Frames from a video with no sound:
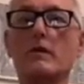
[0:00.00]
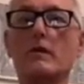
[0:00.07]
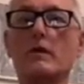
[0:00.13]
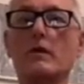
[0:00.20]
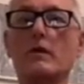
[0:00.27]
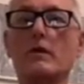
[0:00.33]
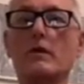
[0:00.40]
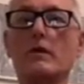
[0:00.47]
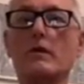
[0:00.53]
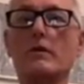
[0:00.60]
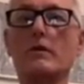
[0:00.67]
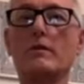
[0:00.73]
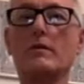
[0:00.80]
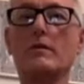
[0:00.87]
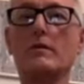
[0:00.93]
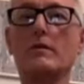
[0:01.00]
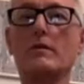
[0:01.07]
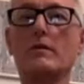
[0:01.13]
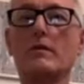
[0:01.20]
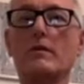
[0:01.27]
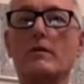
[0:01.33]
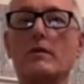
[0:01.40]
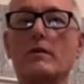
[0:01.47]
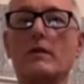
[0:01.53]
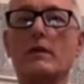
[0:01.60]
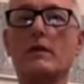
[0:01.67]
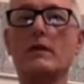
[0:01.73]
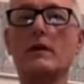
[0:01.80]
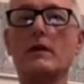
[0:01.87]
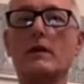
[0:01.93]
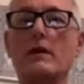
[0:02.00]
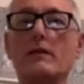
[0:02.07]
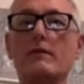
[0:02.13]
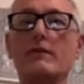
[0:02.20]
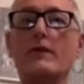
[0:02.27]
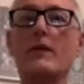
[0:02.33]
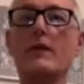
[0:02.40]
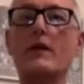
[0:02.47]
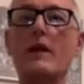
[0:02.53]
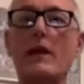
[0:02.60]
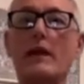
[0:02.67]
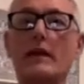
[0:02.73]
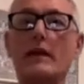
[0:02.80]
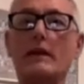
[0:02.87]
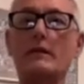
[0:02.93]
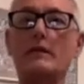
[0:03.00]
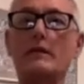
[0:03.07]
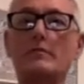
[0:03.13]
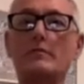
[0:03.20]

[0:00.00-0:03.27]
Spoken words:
Hold. In for 8.